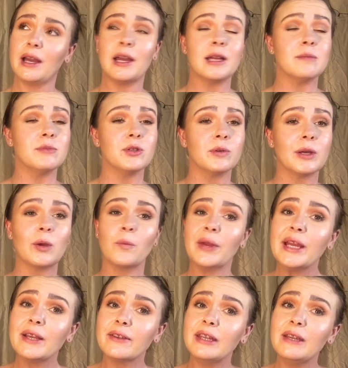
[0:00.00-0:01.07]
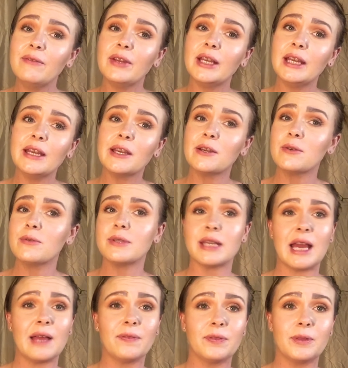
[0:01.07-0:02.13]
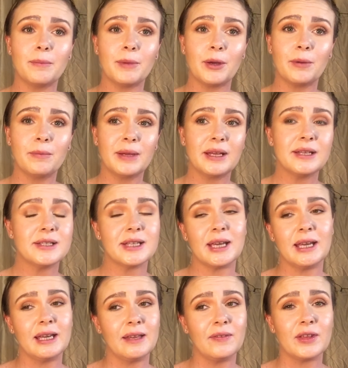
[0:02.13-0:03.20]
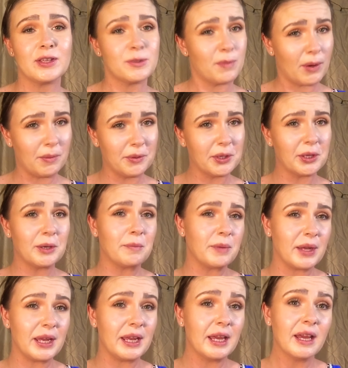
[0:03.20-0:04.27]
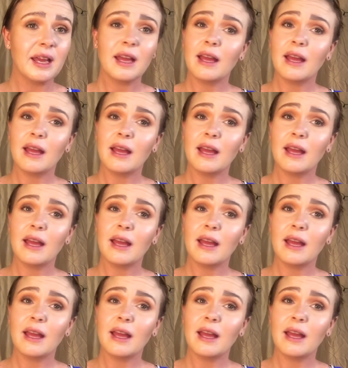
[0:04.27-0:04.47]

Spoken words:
I am doing weekly videos at the moment, and that's probably going to be